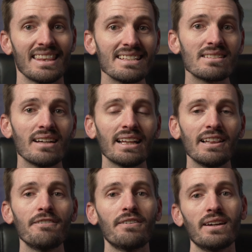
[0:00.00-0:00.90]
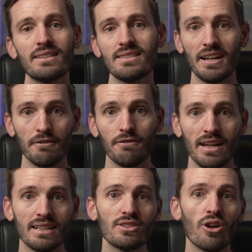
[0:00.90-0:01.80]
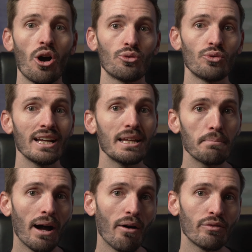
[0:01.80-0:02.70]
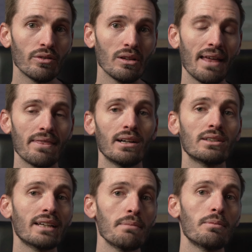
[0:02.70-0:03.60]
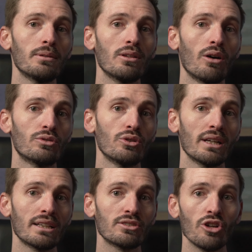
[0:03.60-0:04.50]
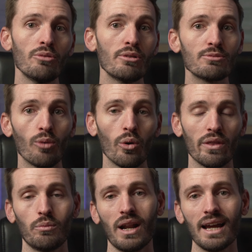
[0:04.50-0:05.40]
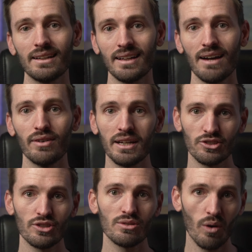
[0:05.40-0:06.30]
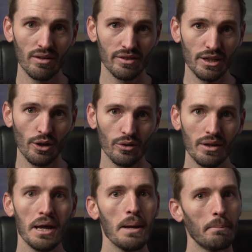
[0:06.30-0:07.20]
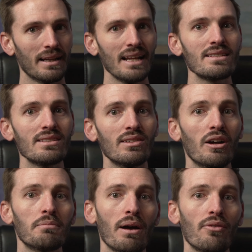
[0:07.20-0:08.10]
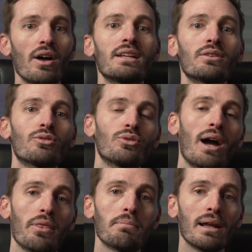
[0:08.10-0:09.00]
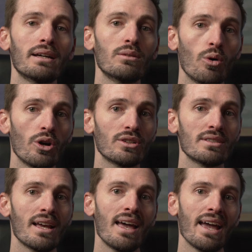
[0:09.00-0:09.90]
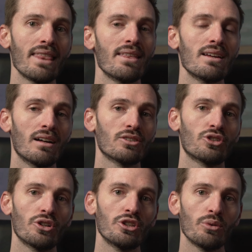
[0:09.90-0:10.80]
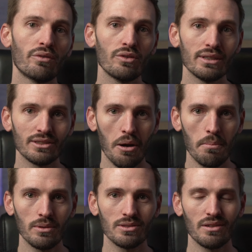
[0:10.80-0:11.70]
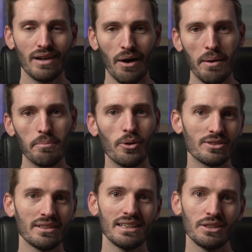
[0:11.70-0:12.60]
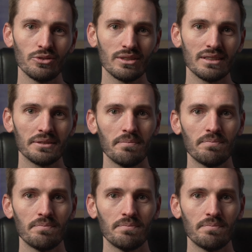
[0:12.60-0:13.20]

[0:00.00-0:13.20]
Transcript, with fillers: These title effects and effects are really powerful and they are capable of doing so much more than what I can cover in just one video. But let's start by running through how the plugin works and then I'll show you a few examples of how I personally use it.